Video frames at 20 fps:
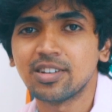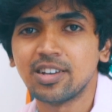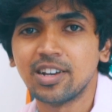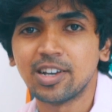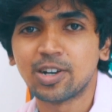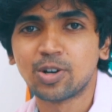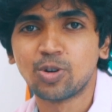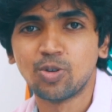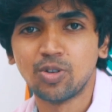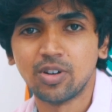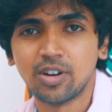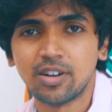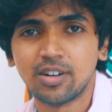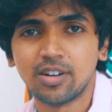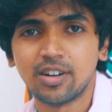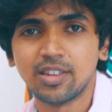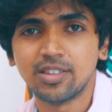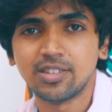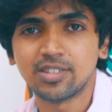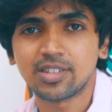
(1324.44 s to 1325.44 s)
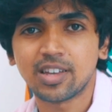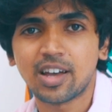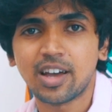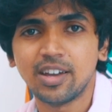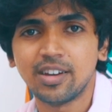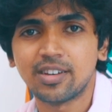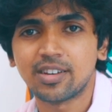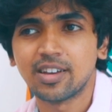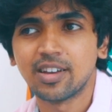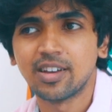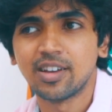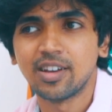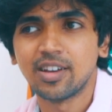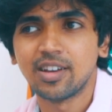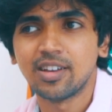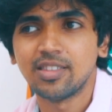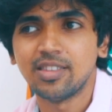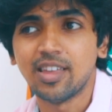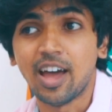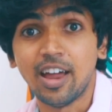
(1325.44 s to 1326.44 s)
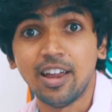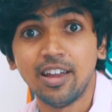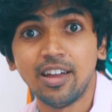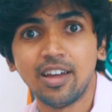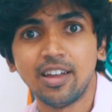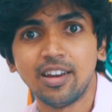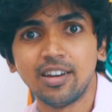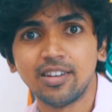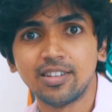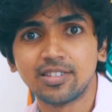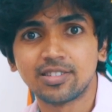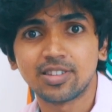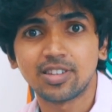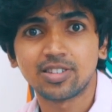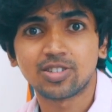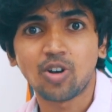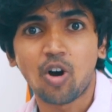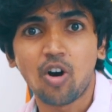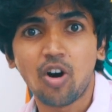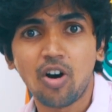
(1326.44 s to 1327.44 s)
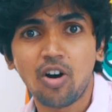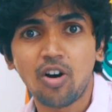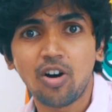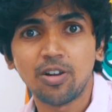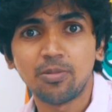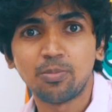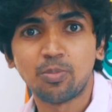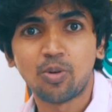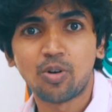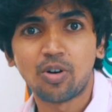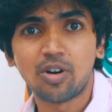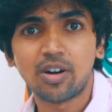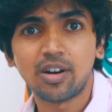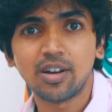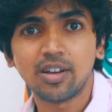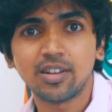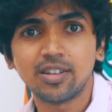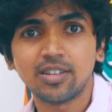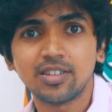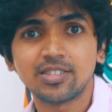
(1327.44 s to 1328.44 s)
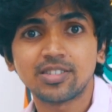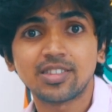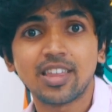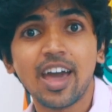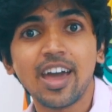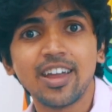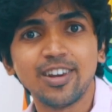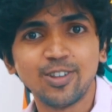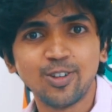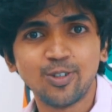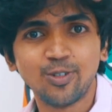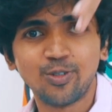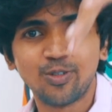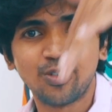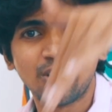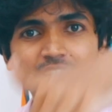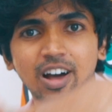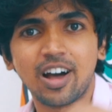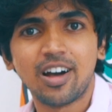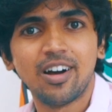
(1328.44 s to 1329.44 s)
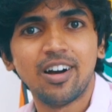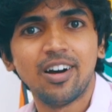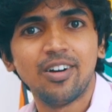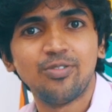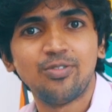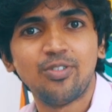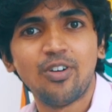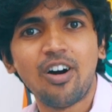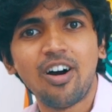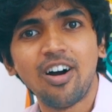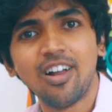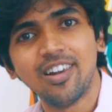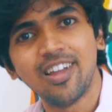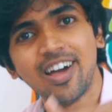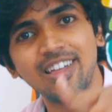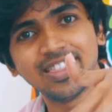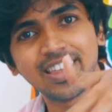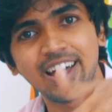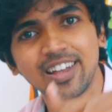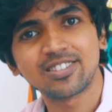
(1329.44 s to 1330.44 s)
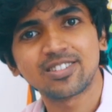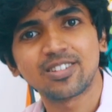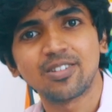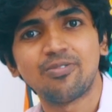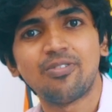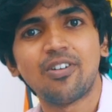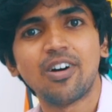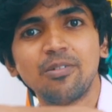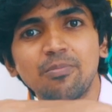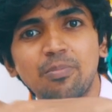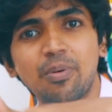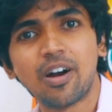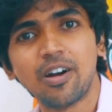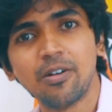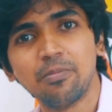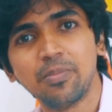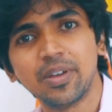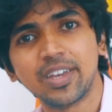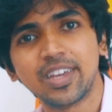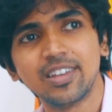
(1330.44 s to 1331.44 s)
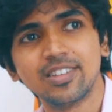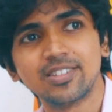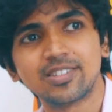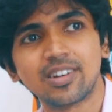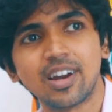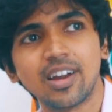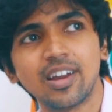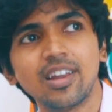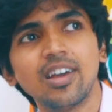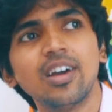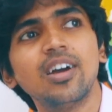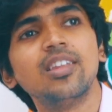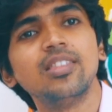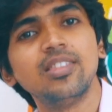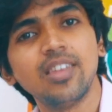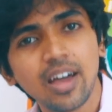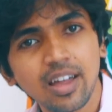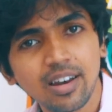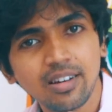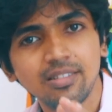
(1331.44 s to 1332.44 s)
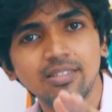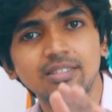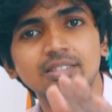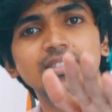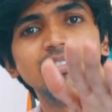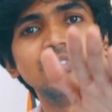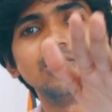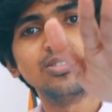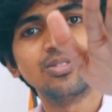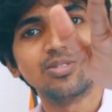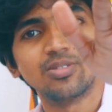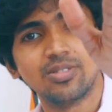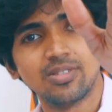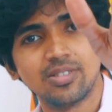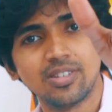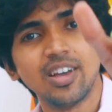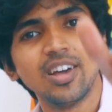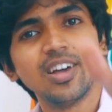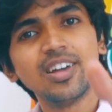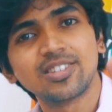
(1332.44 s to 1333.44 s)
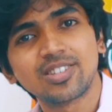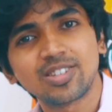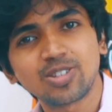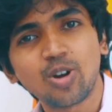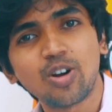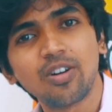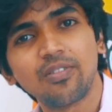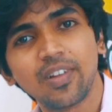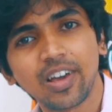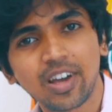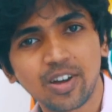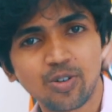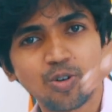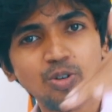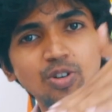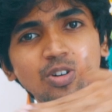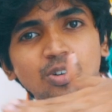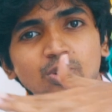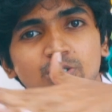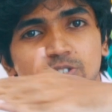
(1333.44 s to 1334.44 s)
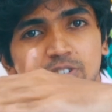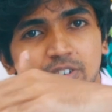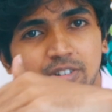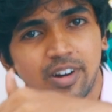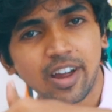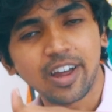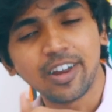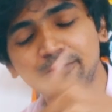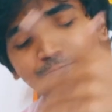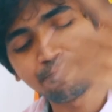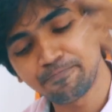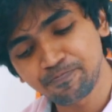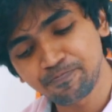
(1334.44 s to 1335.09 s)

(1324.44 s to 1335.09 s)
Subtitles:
really cooler at this height. Then it's all bored, and then you fall, and that's the fun part begins, right? Then it's sort of like a roller coaster ride.